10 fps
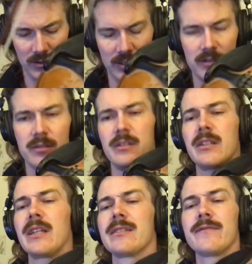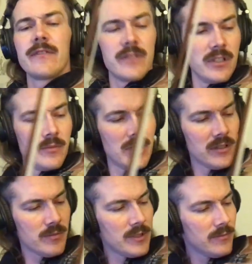I used to look at 15
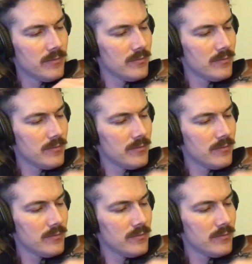minutes, but